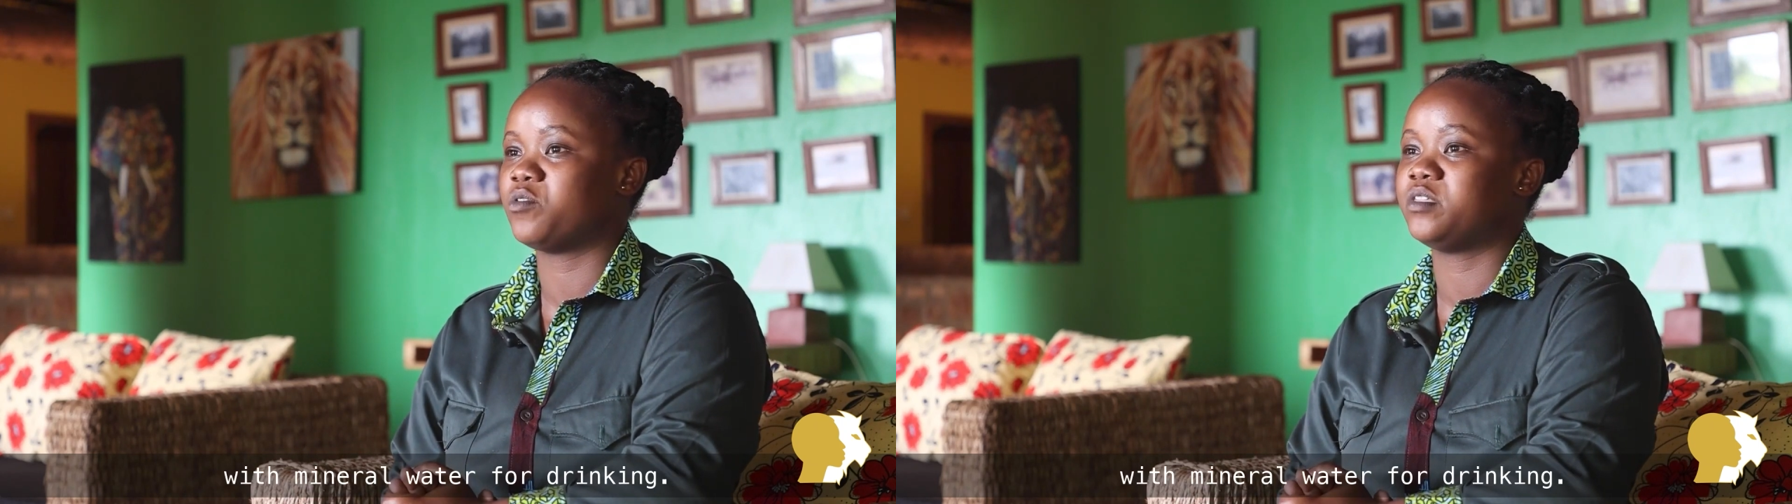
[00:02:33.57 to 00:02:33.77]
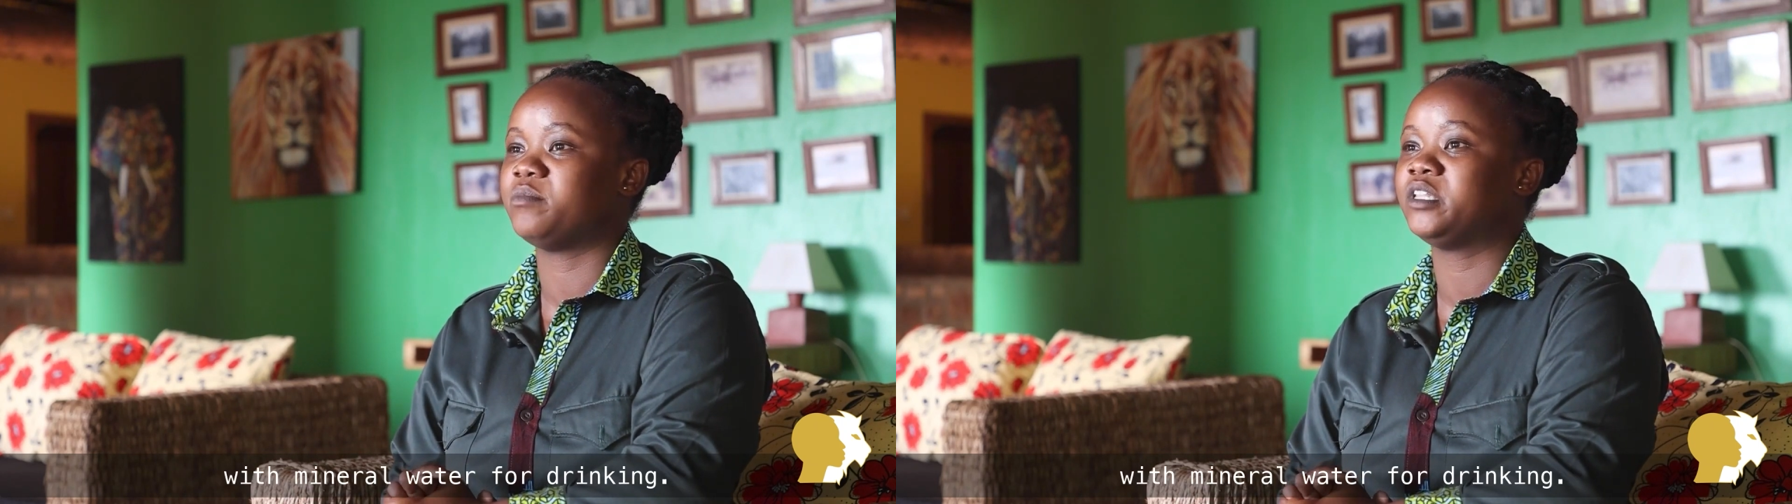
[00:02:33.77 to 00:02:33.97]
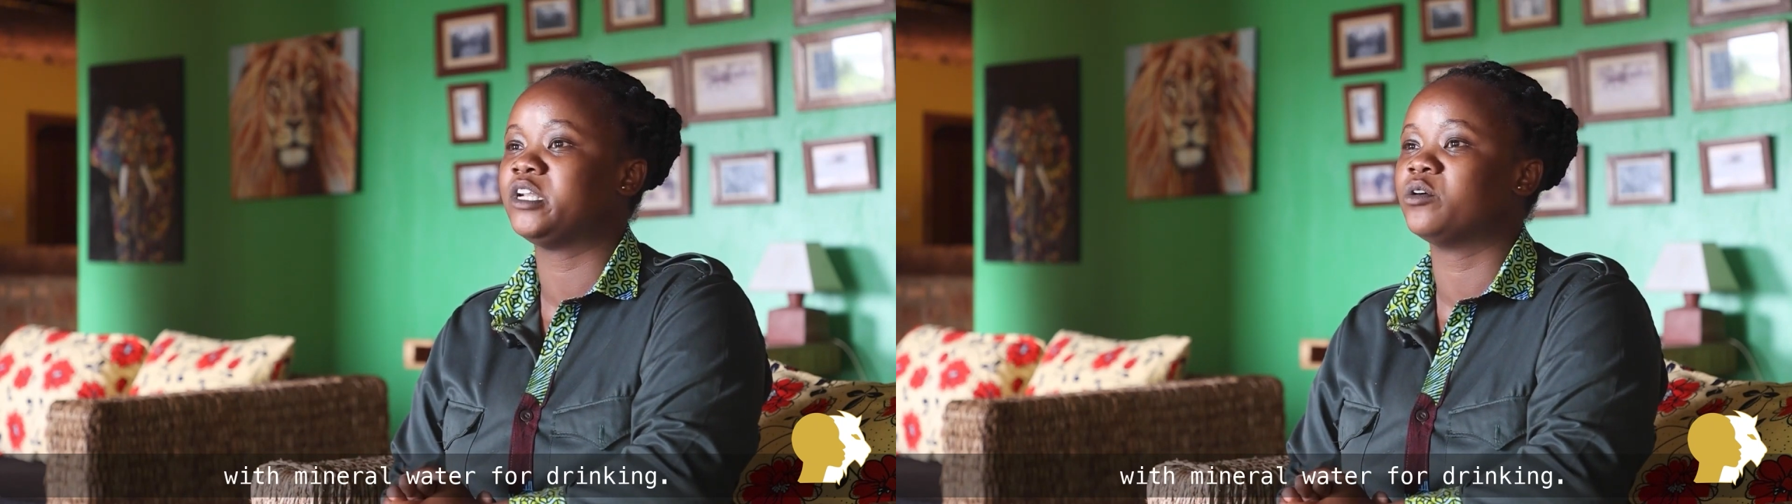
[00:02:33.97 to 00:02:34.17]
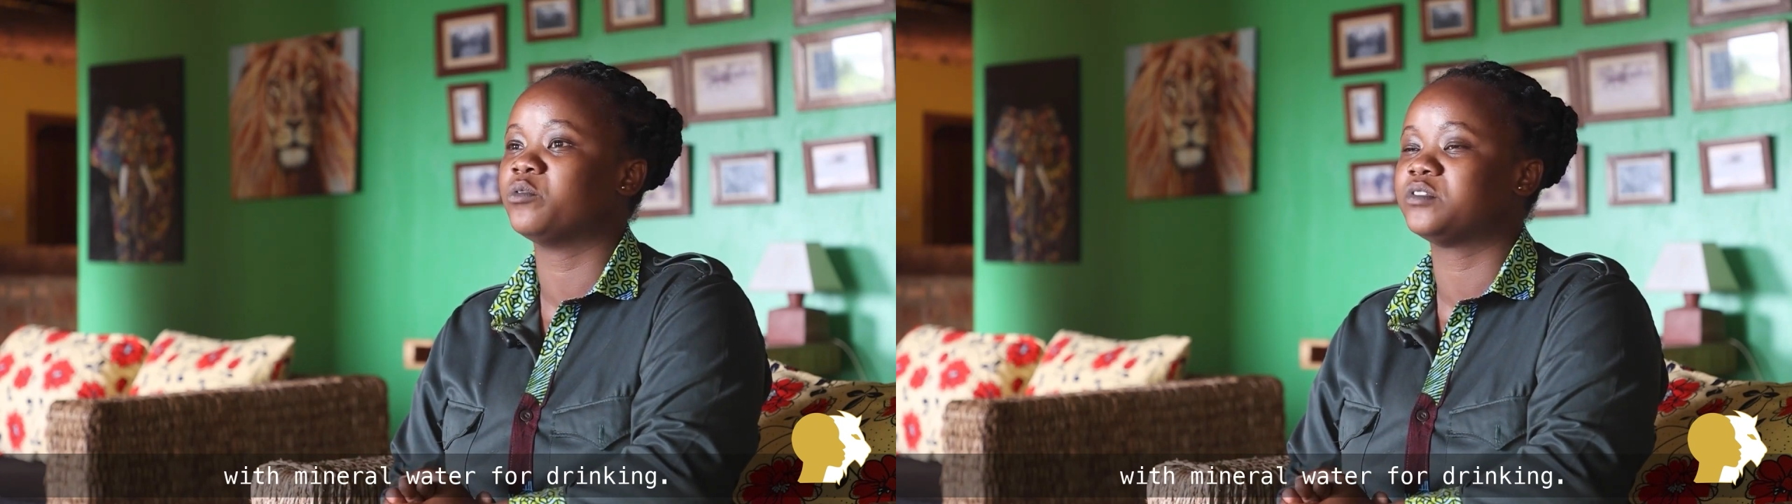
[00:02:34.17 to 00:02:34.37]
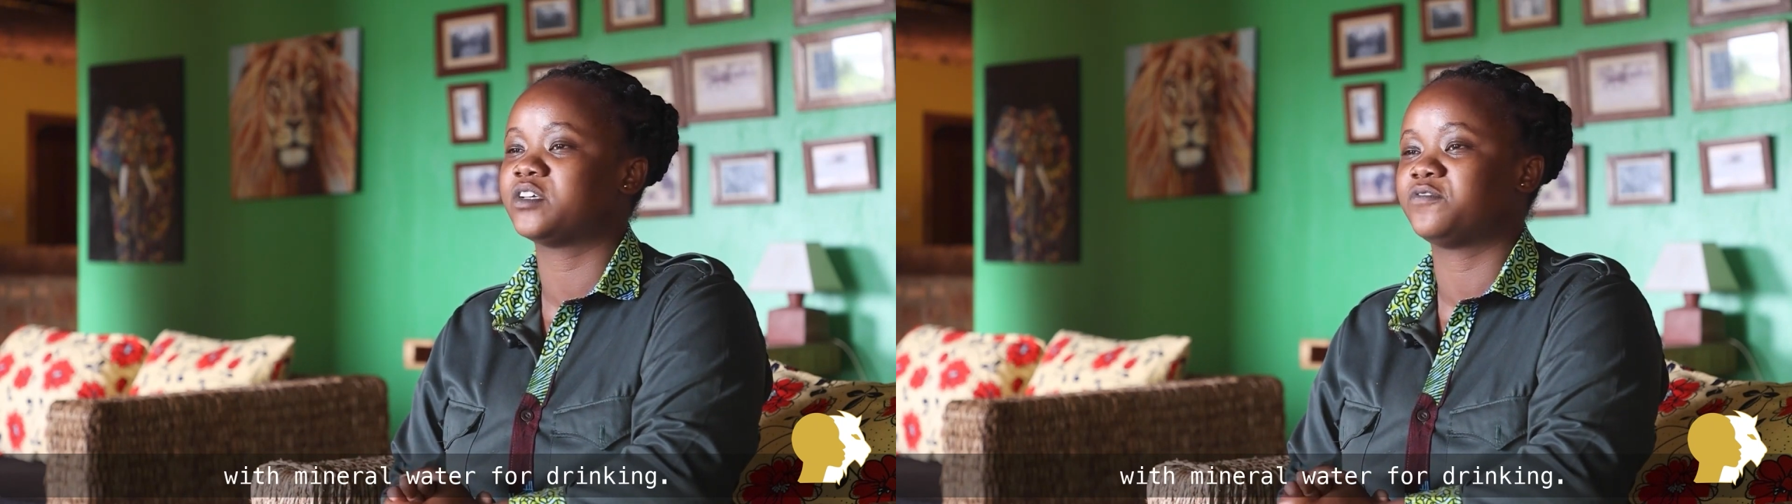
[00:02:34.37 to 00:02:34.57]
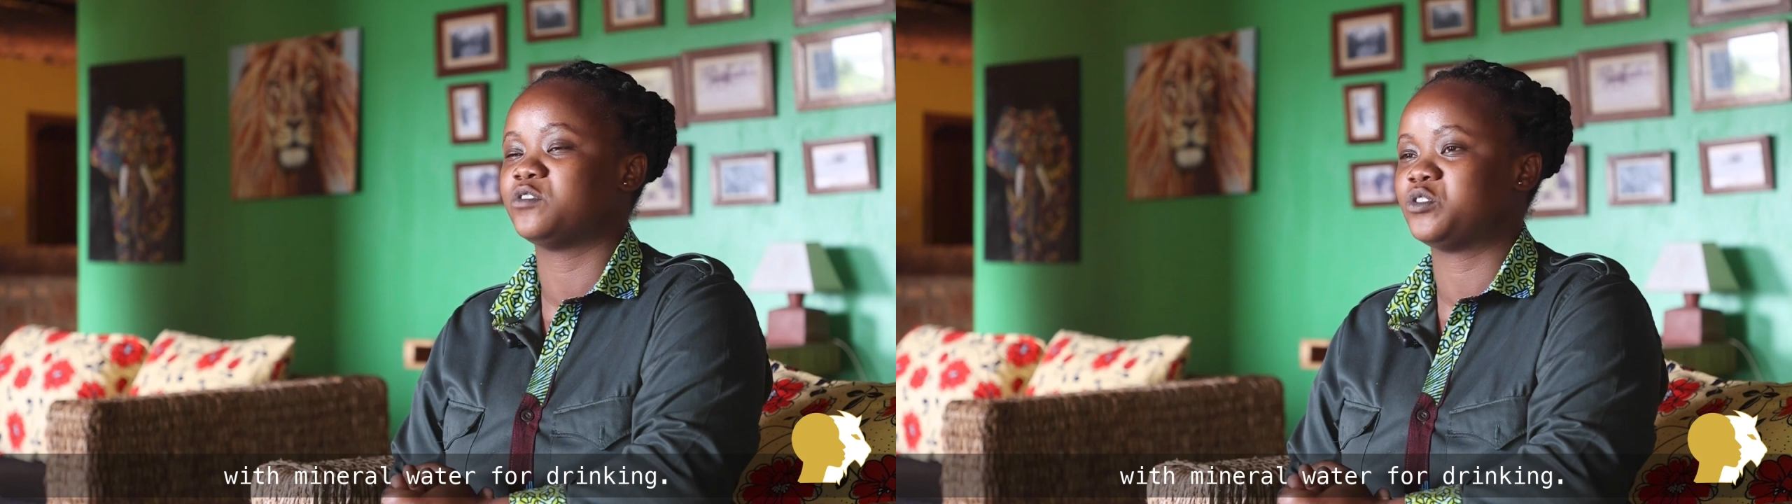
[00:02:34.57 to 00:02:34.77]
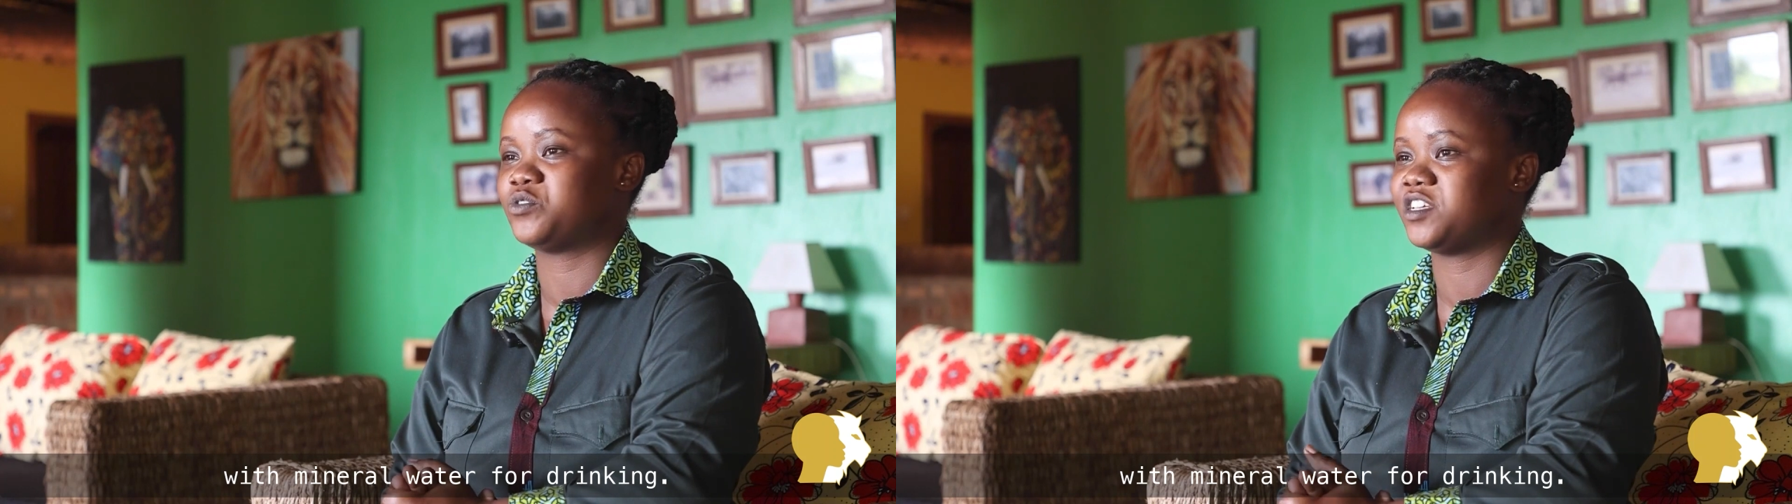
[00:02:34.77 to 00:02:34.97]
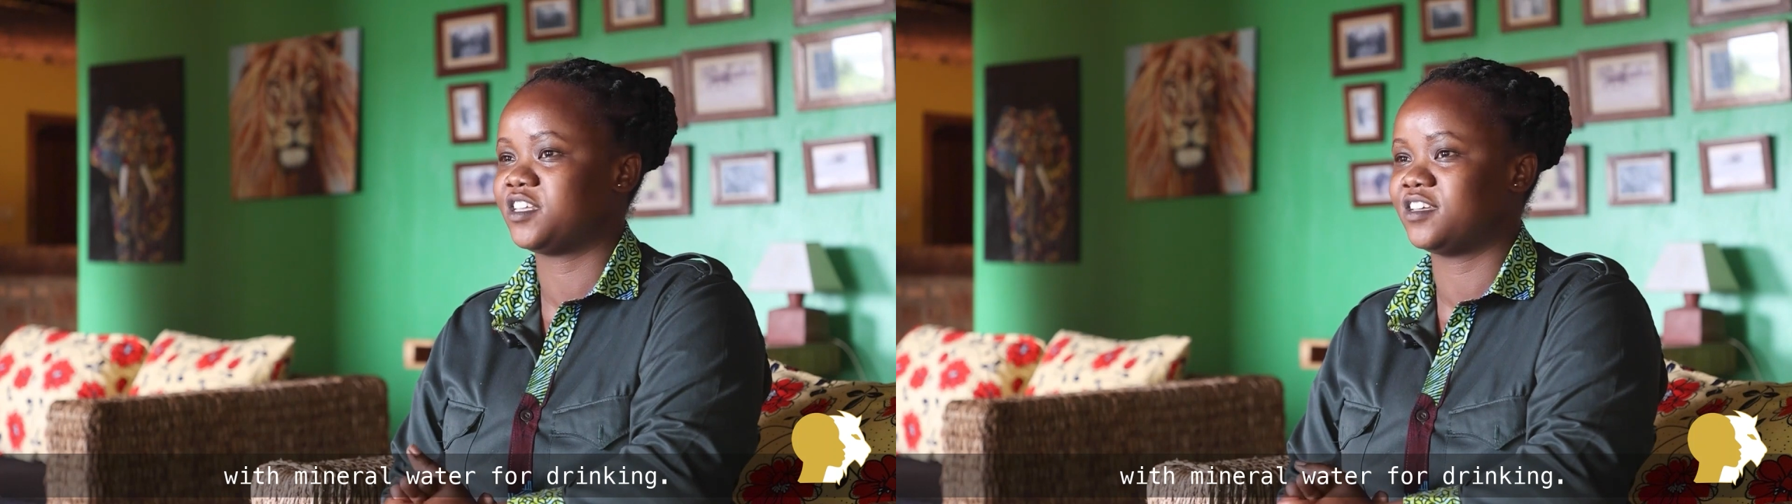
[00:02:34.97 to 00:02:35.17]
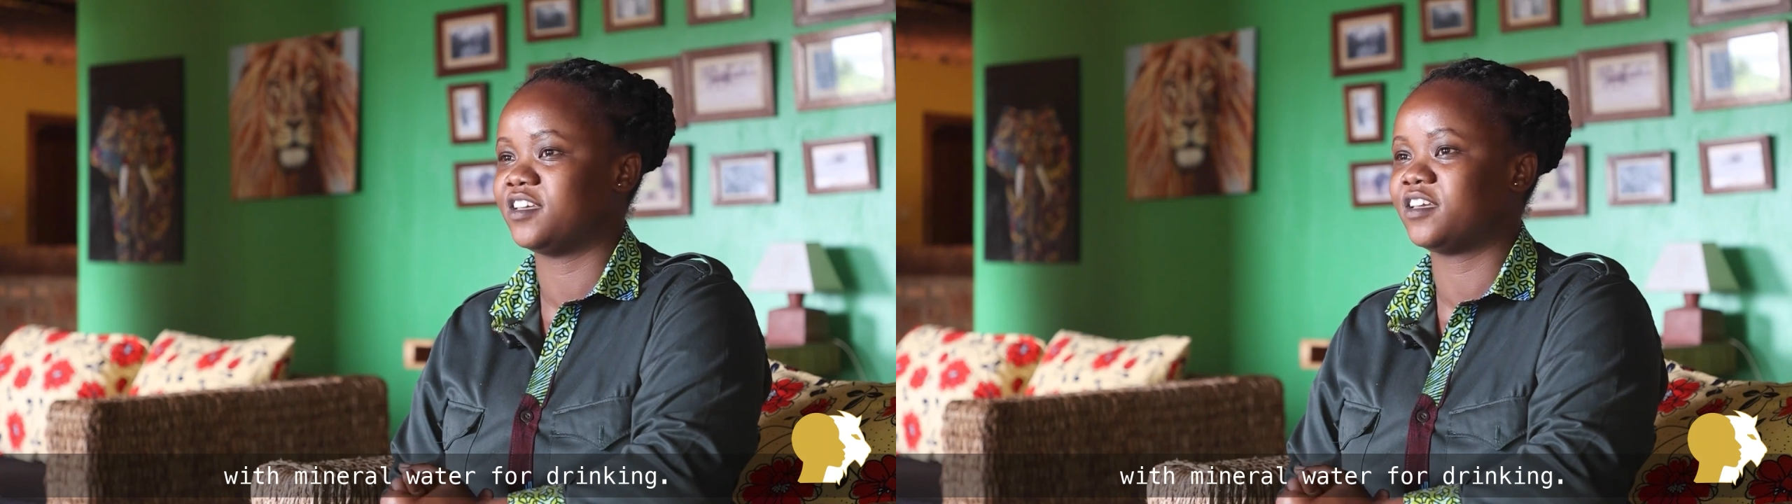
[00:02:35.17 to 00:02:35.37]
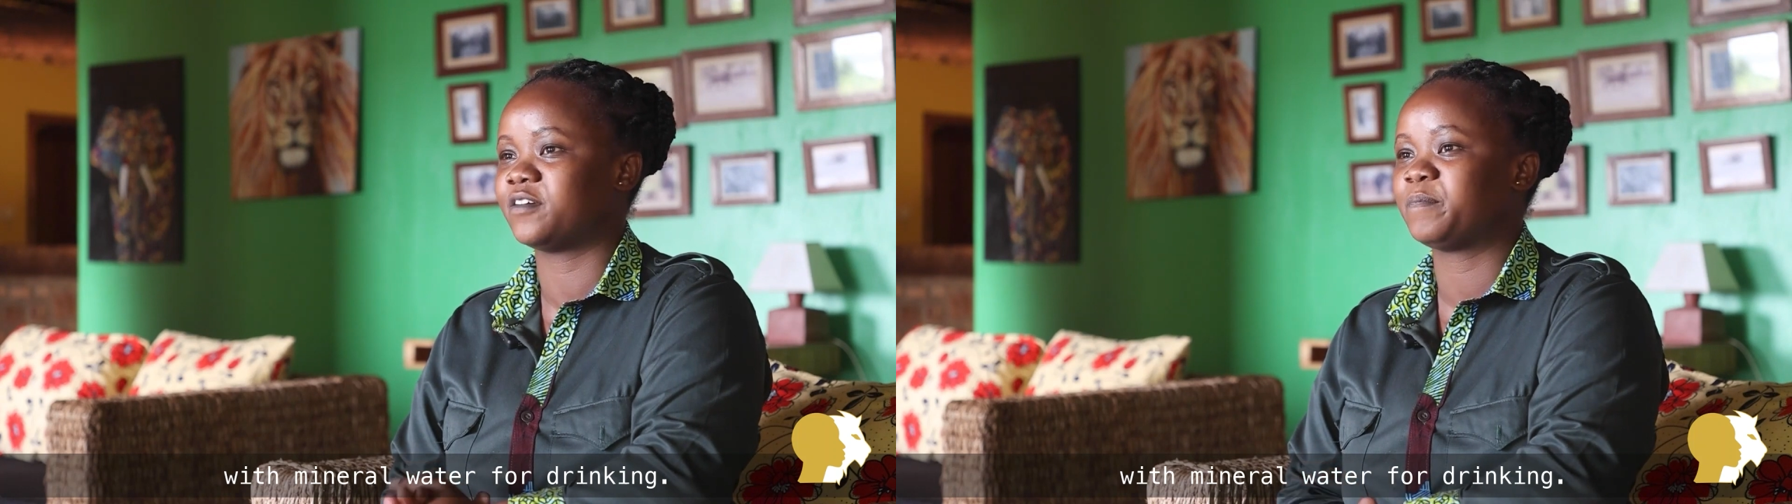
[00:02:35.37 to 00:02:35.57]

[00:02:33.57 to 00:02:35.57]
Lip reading: with mineral water for drinking.